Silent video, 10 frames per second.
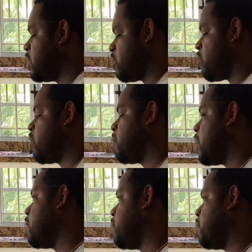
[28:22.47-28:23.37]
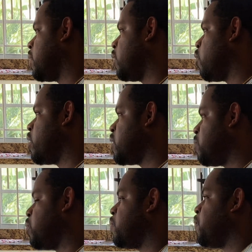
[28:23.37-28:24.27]
surrounded by the people that God has
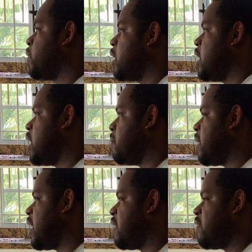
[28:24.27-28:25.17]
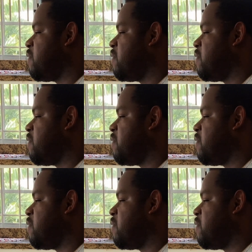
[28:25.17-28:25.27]
put in my life.